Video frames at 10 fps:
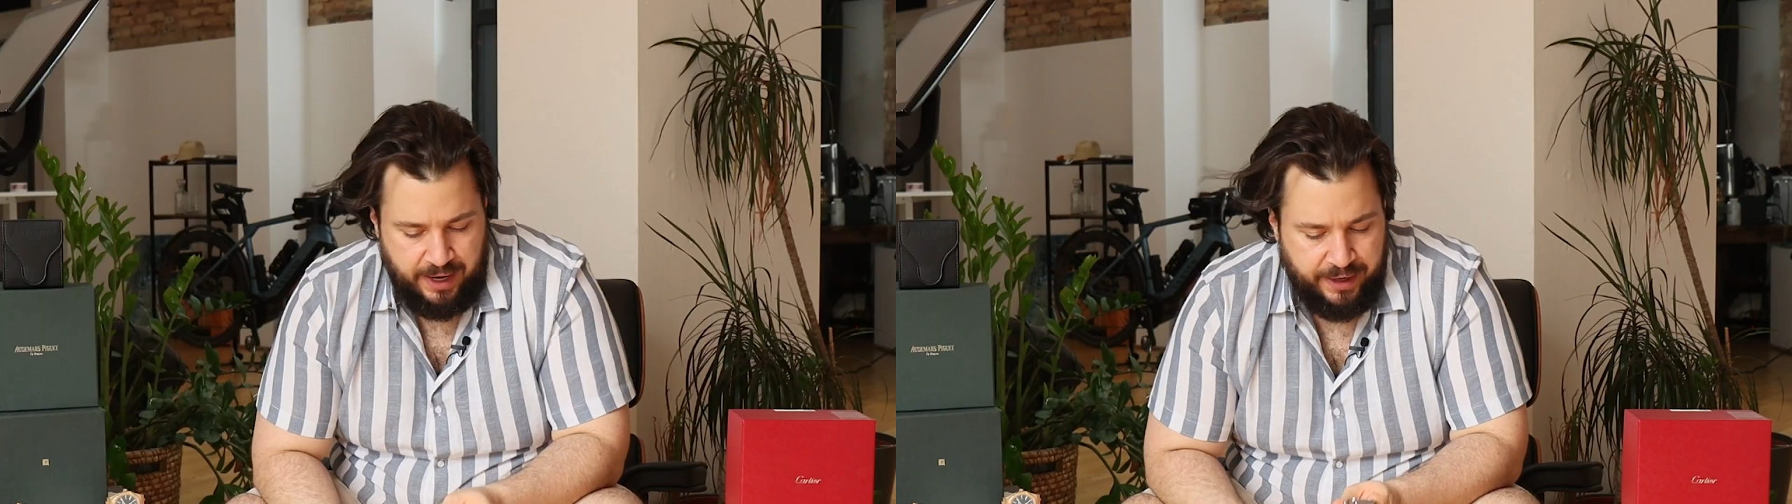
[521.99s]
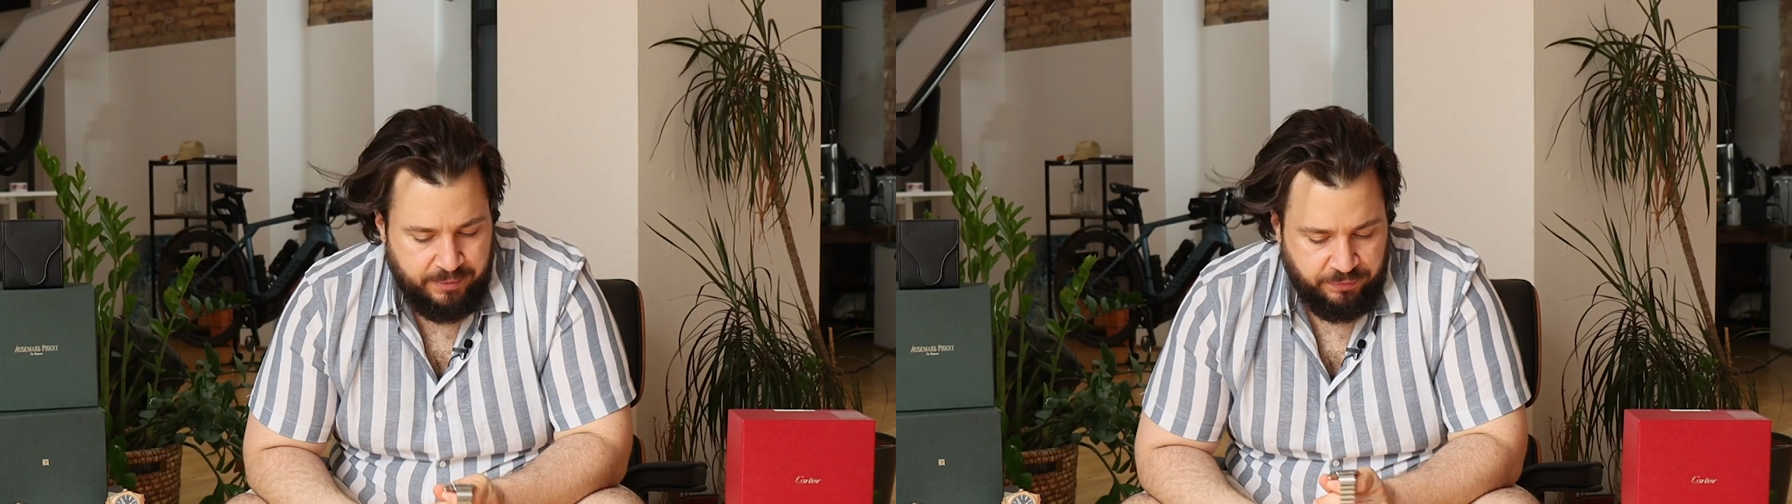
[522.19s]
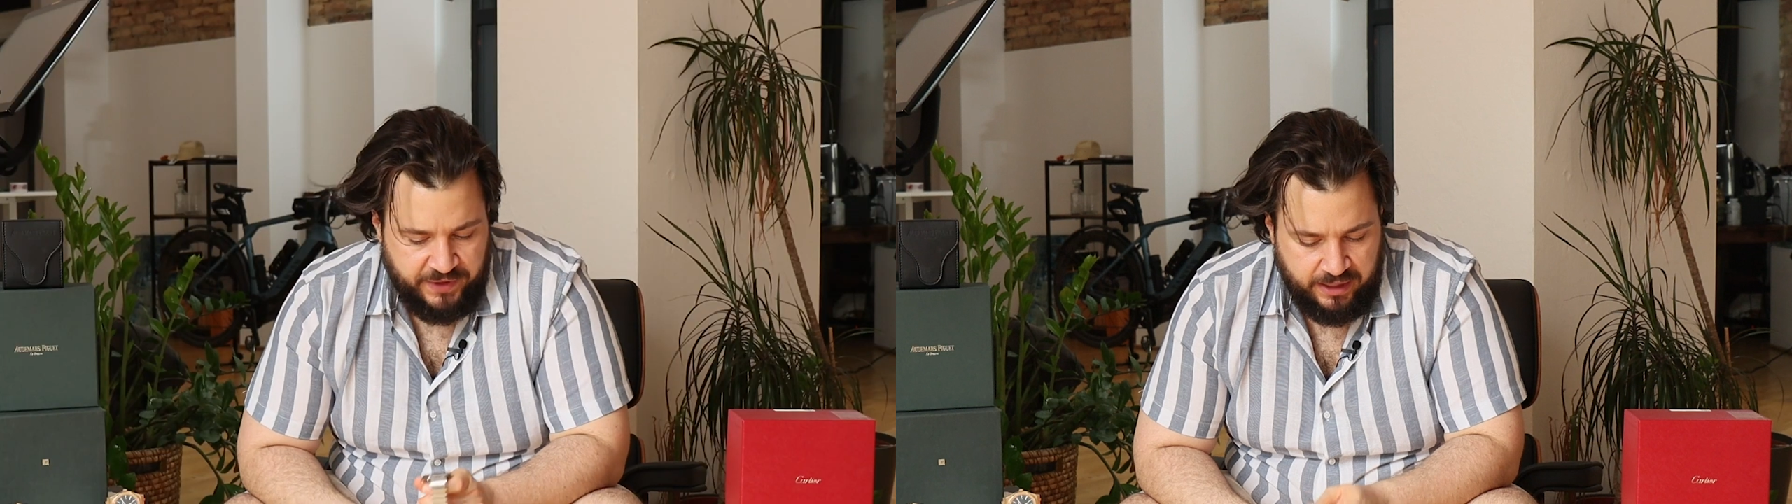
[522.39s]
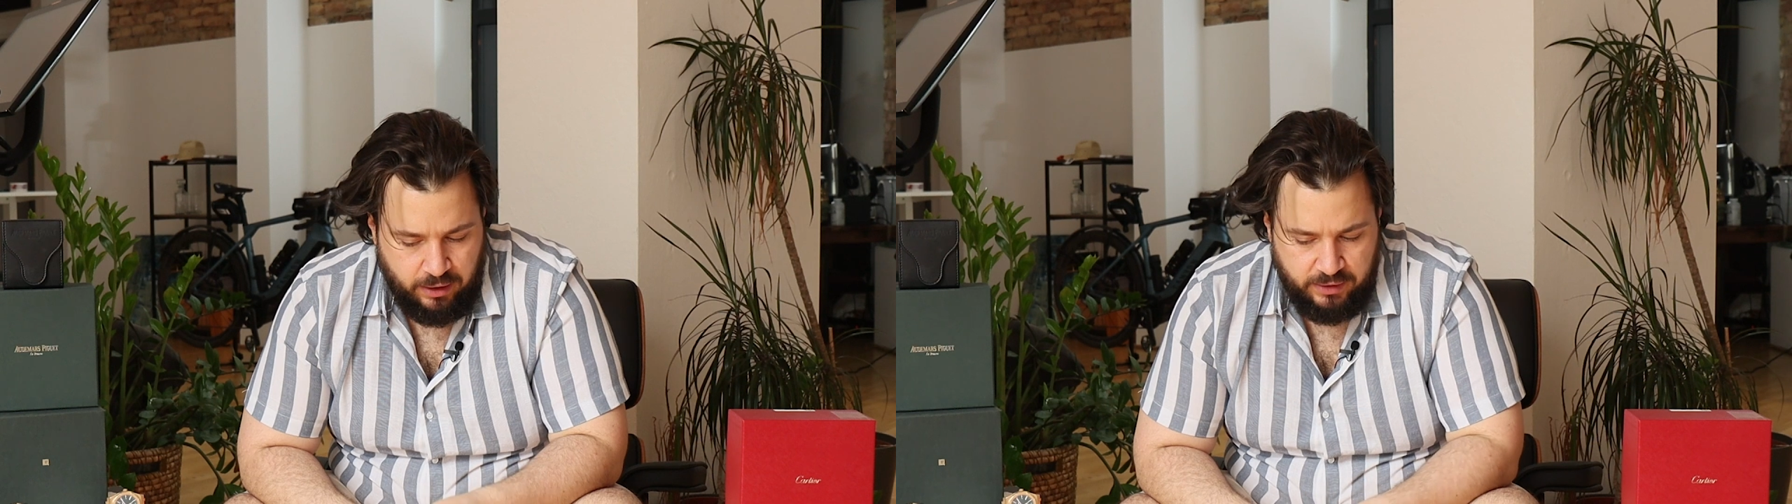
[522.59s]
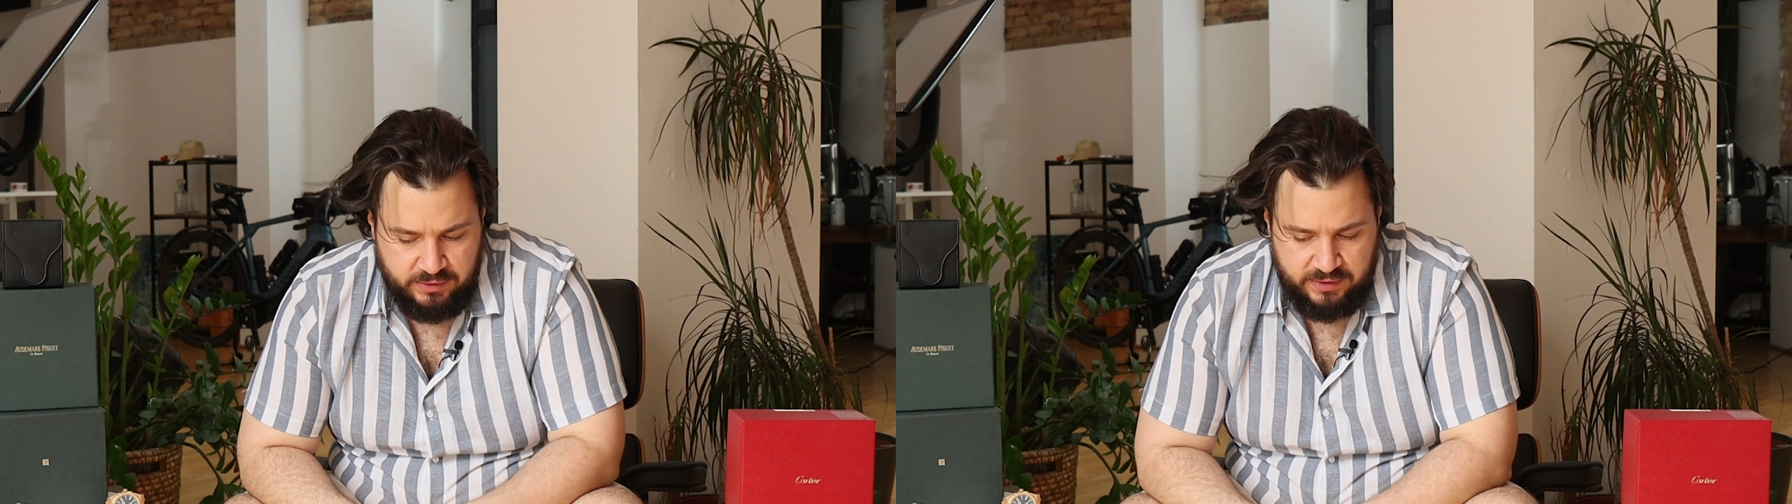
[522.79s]
And that
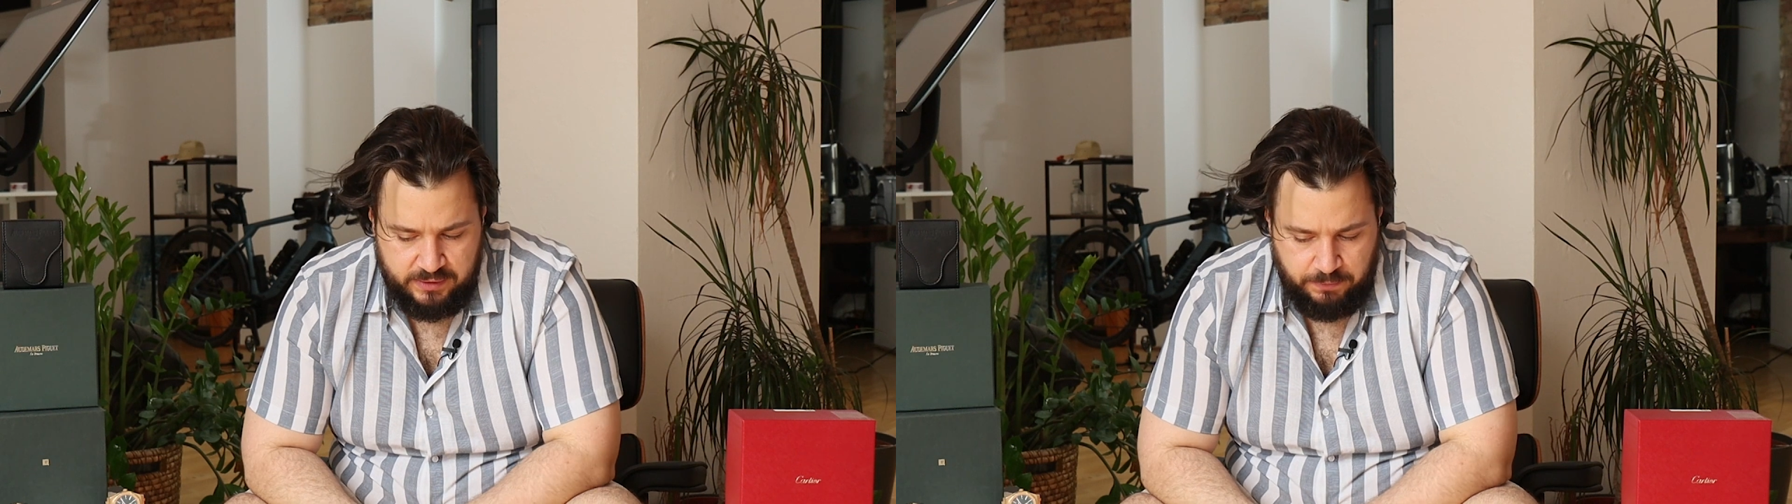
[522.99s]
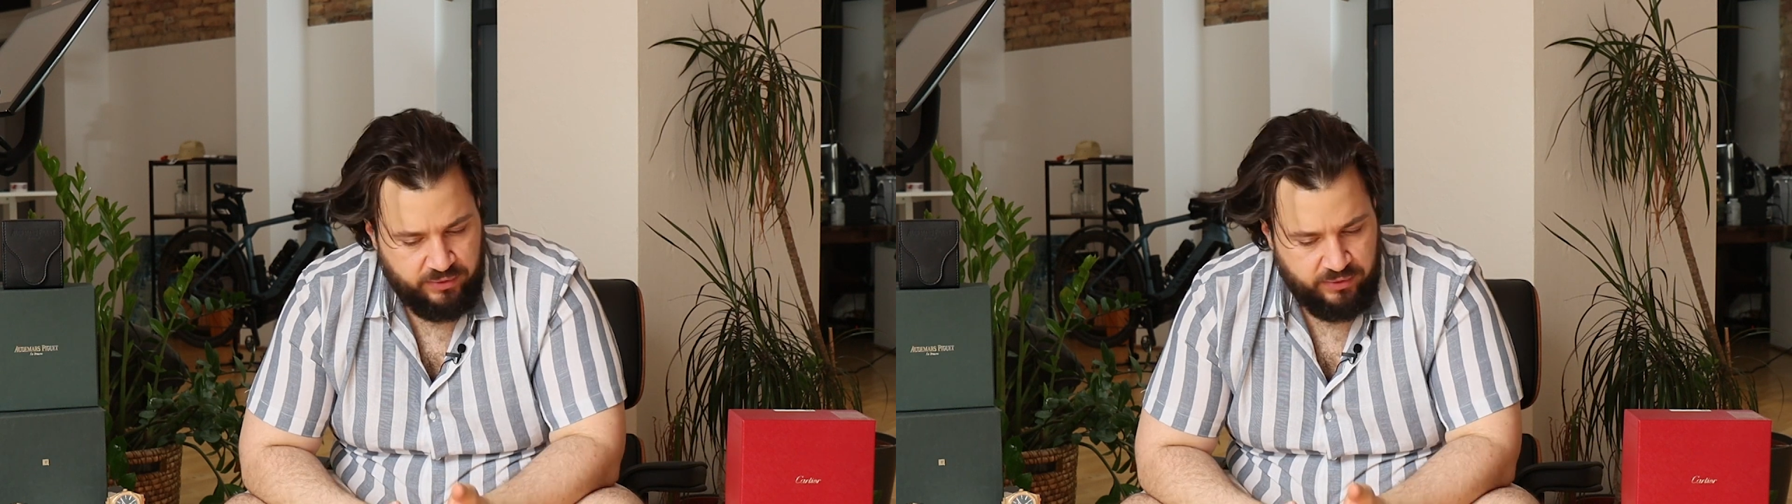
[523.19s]
costs